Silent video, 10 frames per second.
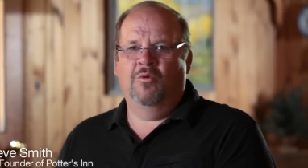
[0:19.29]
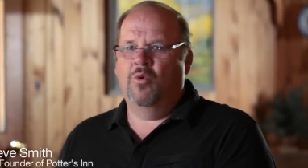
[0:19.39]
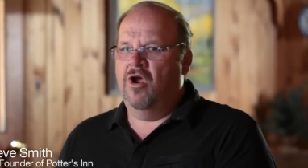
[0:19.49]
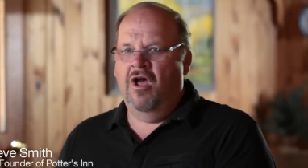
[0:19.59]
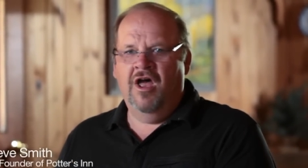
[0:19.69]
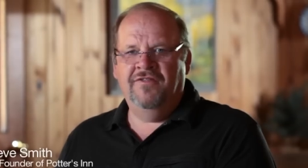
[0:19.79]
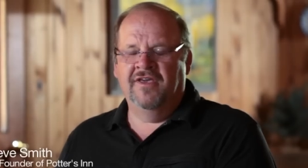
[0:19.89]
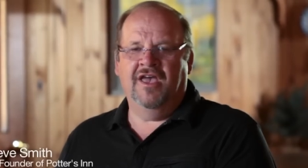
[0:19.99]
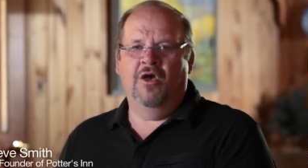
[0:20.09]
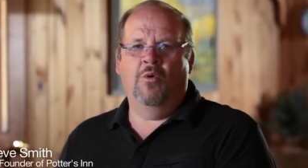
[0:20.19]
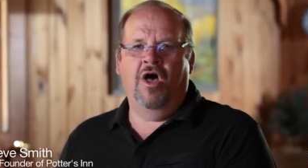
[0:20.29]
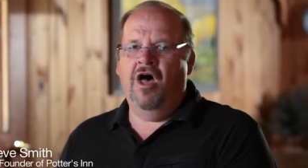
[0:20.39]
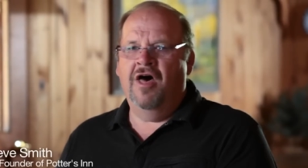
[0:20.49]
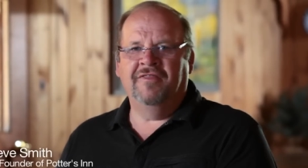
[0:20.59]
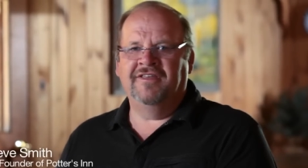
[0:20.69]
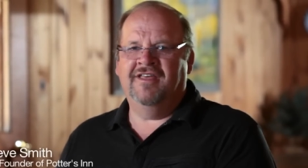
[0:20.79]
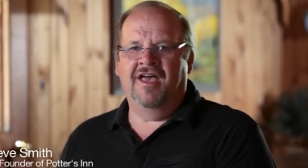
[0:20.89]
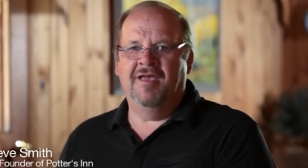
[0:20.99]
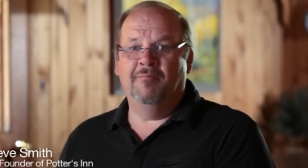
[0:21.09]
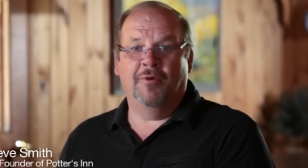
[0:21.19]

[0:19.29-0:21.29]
We're on the go all the time,